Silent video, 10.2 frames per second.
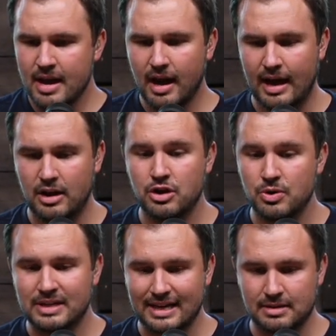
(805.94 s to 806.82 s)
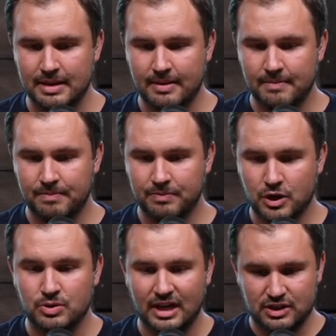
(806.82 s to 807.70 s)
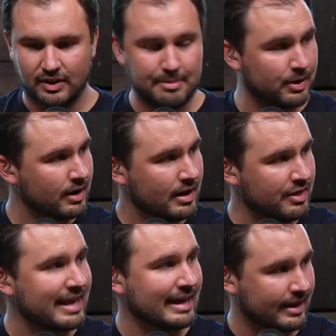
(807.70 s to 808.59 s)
uh, new testament you touch the leper they get